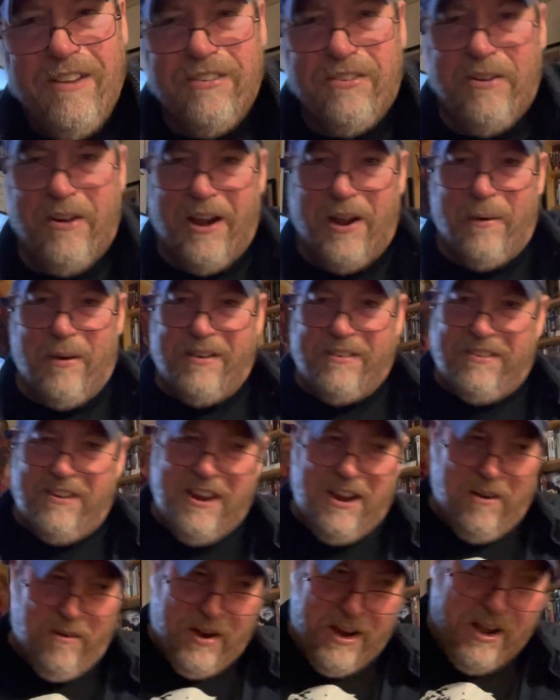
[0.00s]
So anyways,
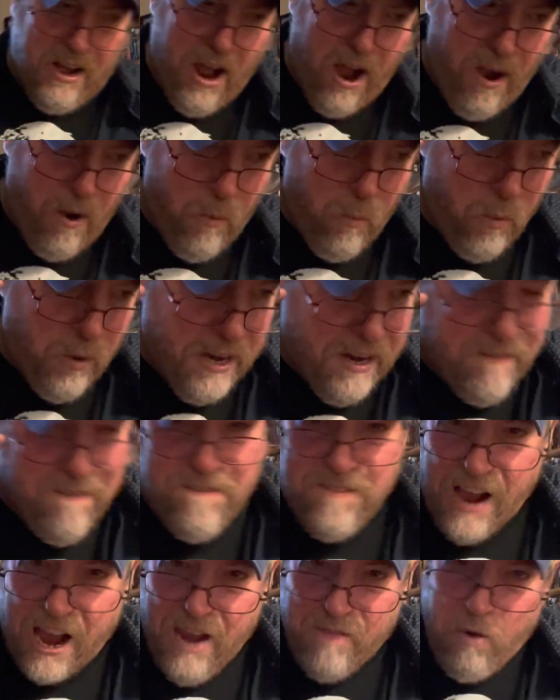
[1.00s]
here in week
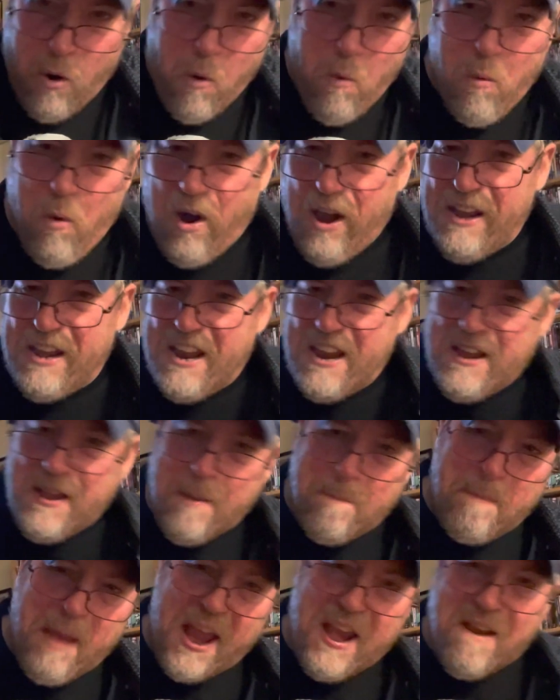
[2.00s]
501,
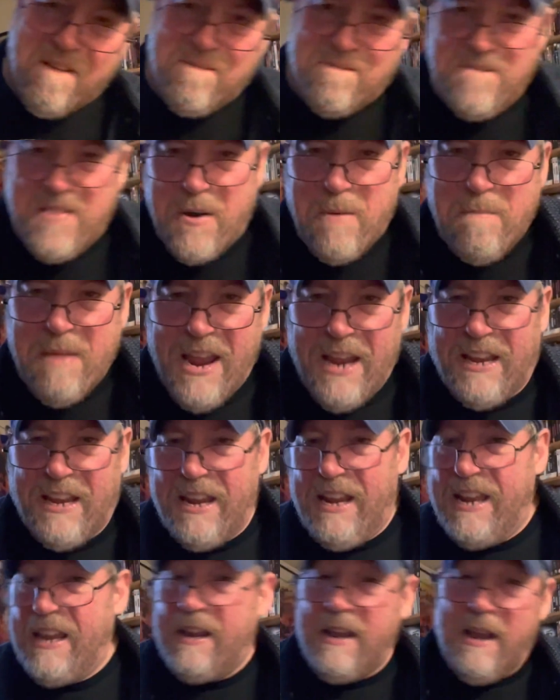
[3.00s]
independent
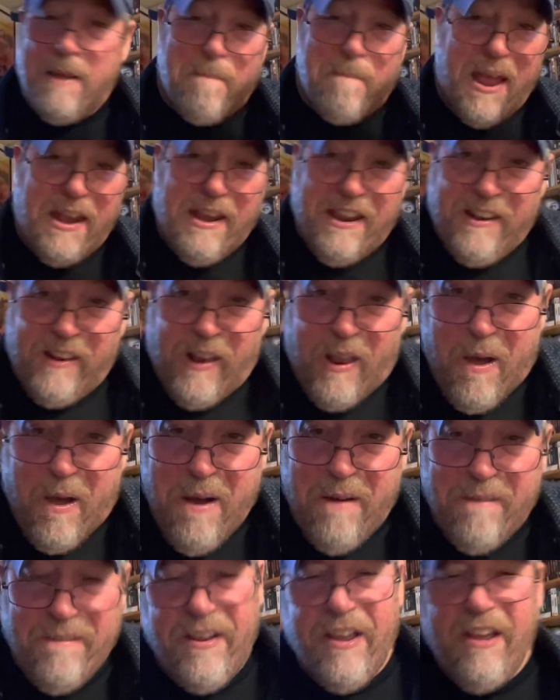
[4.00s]
filmmaking, independent
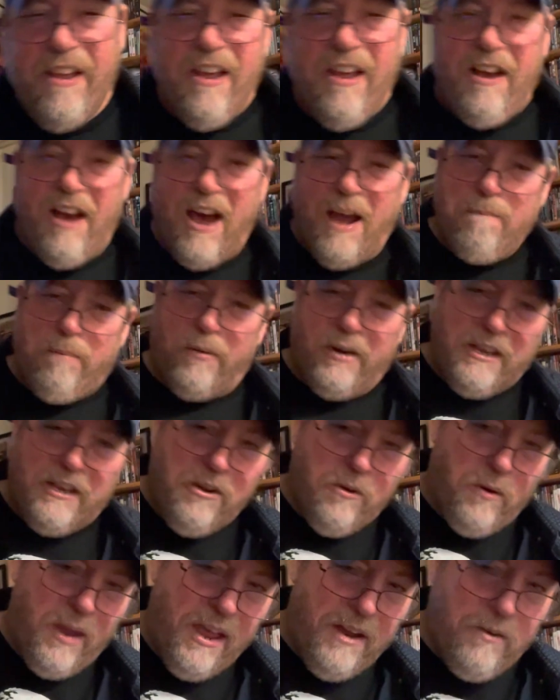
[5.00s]
love, I bring
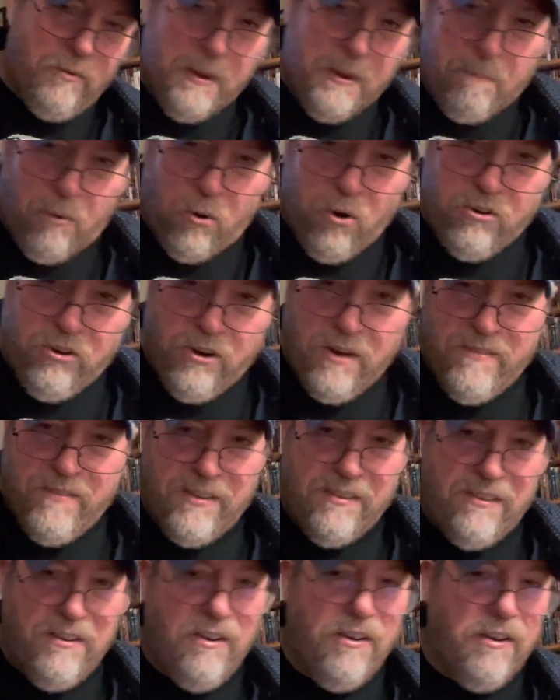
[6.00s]
you Henry, Portrait of a
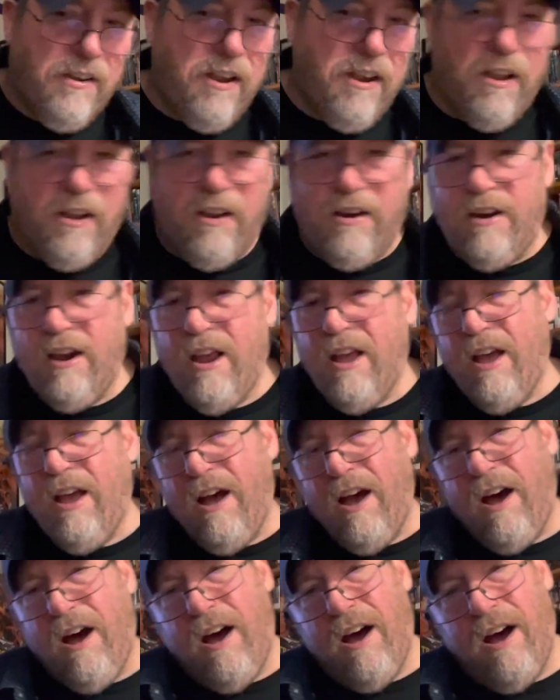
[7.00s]
Serial Killer.
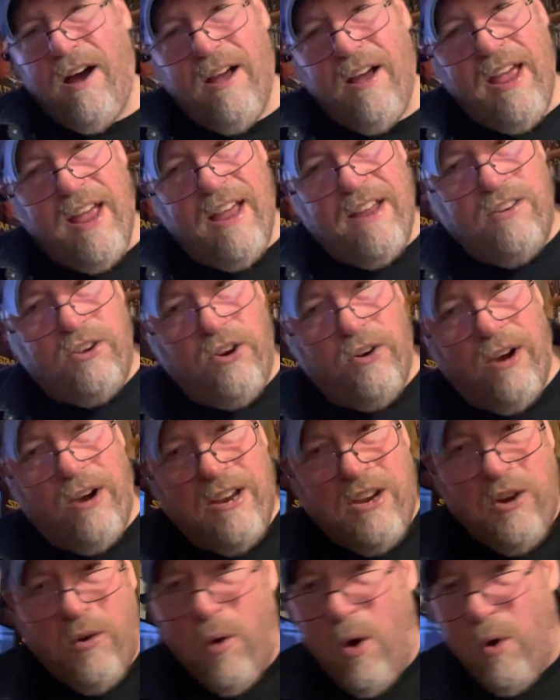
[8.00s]
Enter at
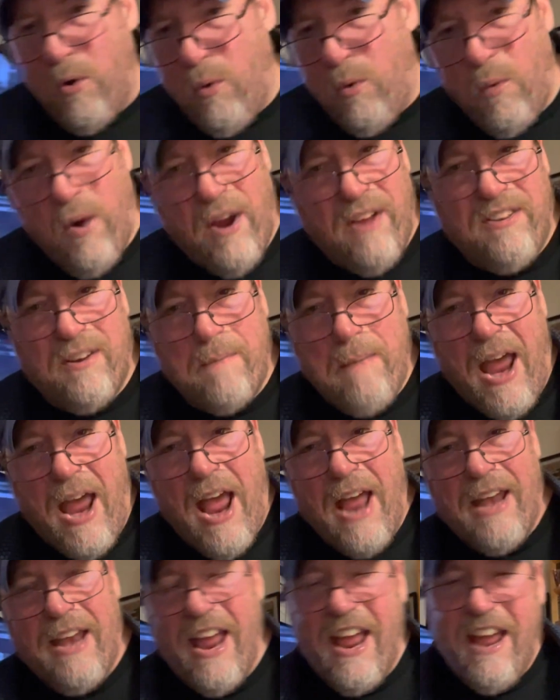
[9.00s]
your own risk,
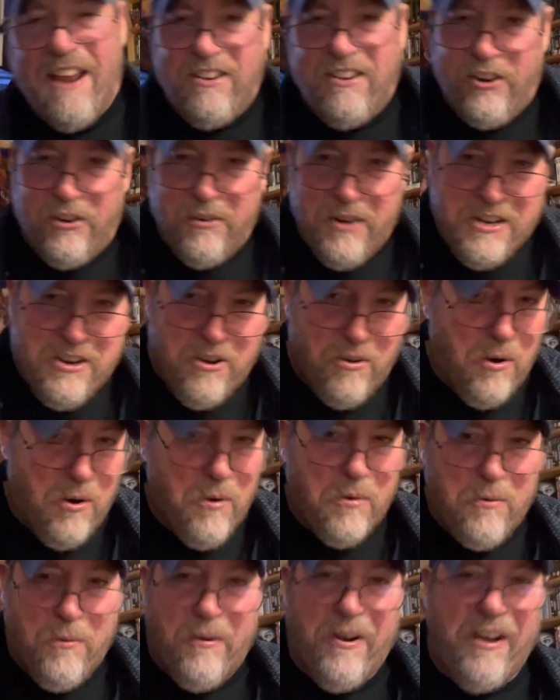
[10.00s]
man. Enter in your
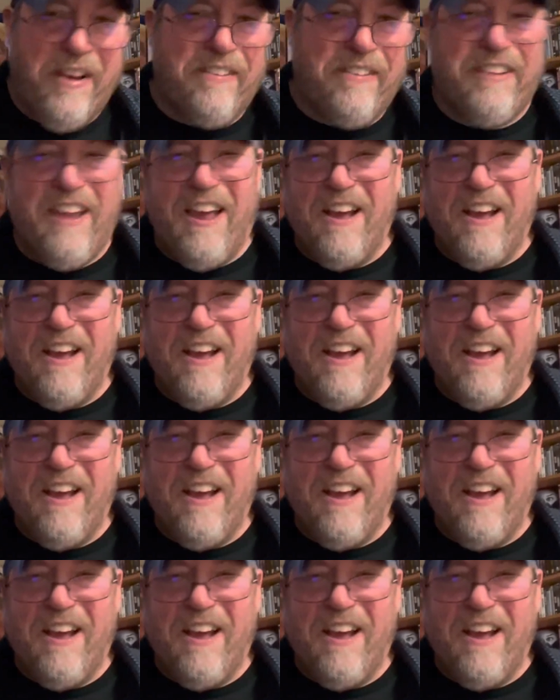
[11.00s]
own risk.